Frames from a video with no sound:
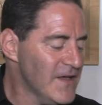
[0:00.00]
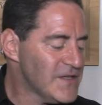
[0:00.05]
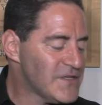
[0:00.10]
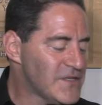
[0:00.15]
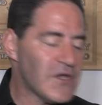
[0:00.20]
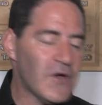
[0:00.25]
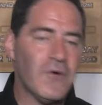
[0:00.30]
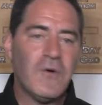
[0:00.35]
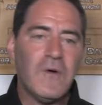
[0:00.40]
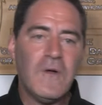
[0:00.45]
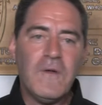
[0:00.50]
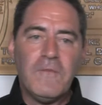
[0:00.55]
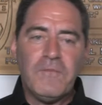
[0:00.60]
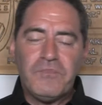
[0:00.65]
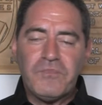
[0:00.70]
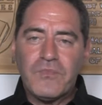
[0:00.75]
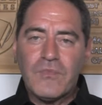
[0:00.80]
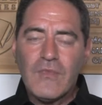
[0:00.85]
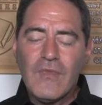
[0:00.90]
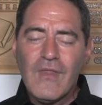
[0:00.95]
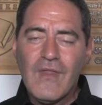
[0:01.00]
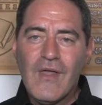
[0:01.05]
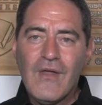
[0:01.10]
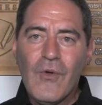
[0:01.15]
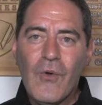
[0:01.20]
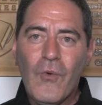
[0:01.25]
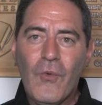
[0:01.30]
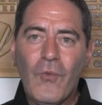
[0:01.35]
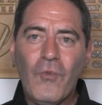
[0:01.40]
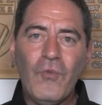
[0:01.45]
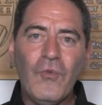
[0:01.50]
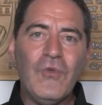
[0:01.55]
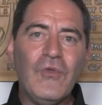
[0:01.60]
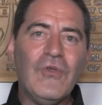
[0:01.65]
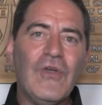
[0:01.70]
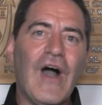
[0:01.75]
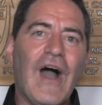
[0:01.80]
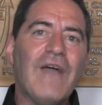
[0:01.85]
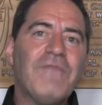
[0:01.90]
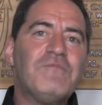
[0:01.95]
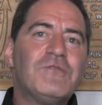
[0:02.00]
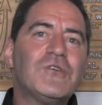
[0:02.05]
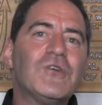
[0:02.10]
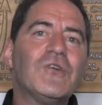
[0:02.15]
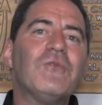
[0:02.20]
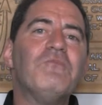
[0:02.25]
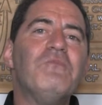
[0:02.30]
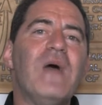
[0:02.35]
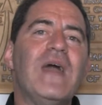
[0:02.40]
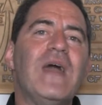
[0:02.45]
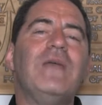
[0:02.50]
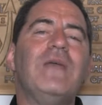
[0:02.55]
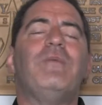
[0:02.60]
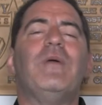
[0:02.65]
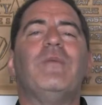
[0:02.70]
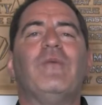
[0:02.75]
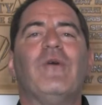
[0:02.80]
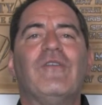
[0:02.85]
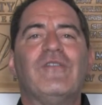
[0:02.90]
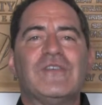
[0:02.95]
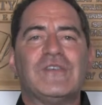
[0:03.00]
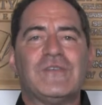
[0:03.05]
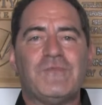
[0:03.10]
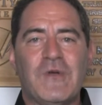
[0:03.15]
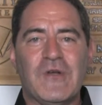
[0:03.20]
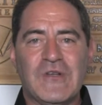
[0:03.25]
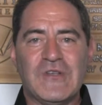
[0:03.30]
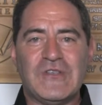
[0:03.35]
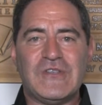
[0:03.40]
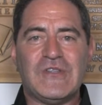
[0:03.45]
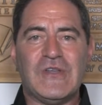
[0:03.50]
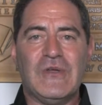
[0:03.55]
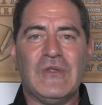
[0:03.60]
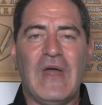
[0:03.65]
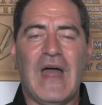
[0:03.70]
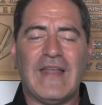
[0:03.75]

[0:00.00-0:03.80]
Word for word: So, I'm sure many people have experienced